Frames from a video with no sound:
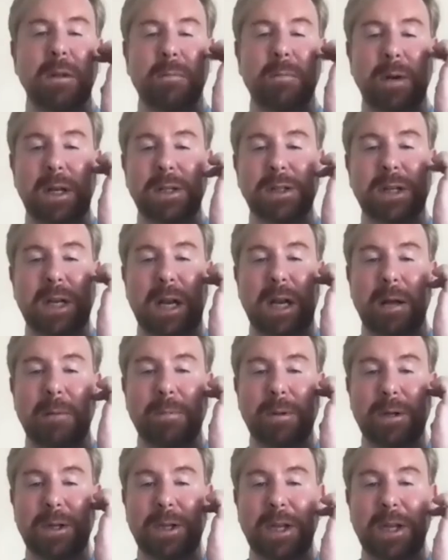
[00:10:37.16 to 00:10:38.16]
Blitz Club
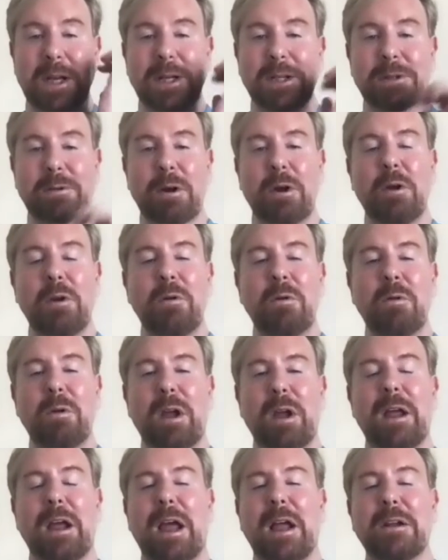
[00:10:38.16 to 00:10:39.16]
and things. Who
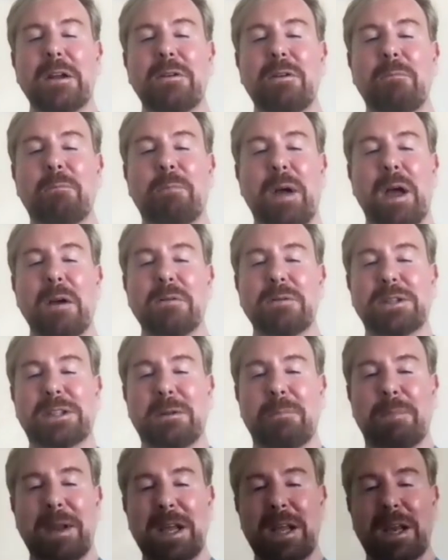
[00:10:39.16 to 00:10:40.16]
and you're bound to
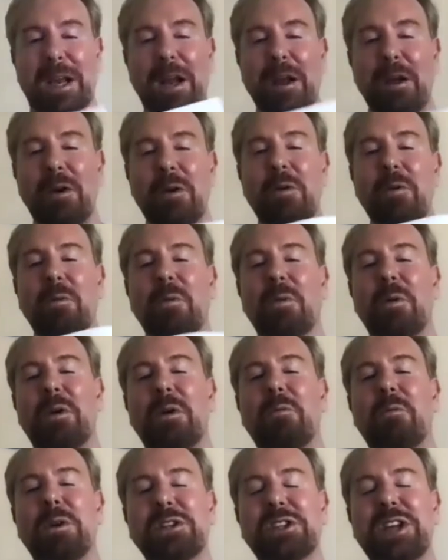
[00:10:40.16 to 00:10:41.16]
be in it.
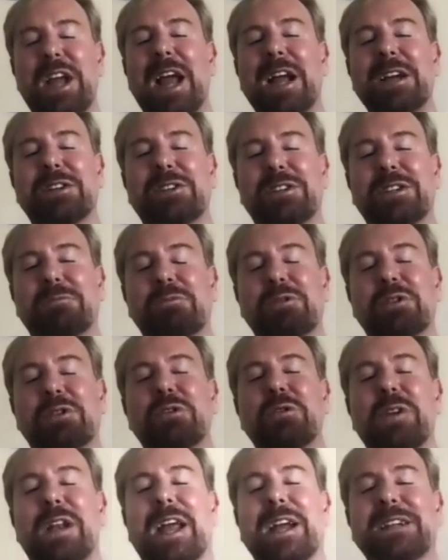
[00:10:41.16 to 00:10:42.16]
Which actress would
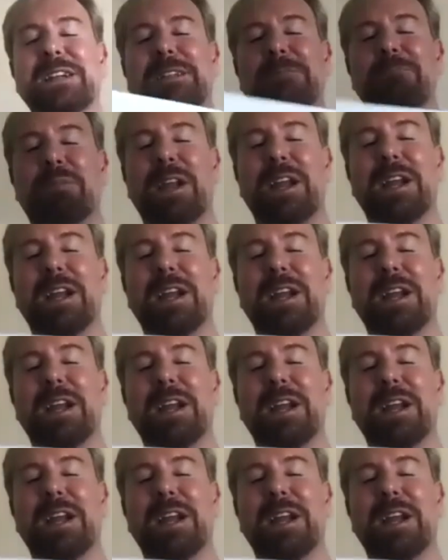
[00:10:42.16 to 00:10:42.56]
you like to play